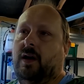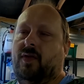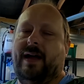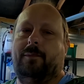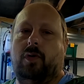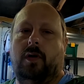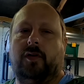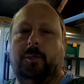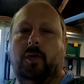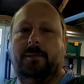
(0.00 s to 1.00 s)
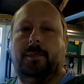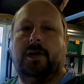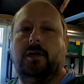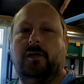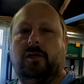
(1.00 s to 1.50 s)
at that price point
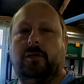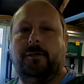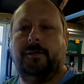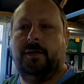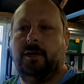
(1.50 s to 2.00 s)
because